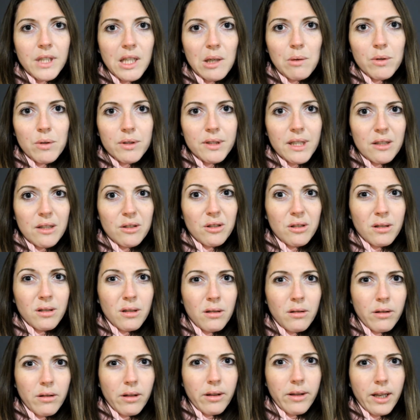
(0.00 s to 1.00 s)
was that just
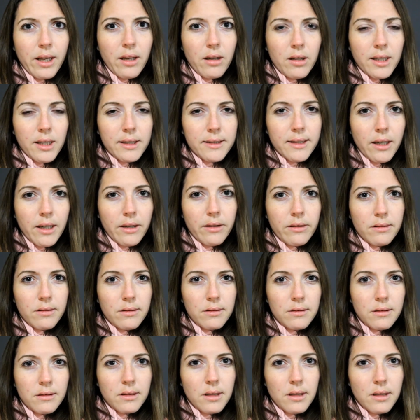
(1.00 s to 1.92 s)
another thing on its own?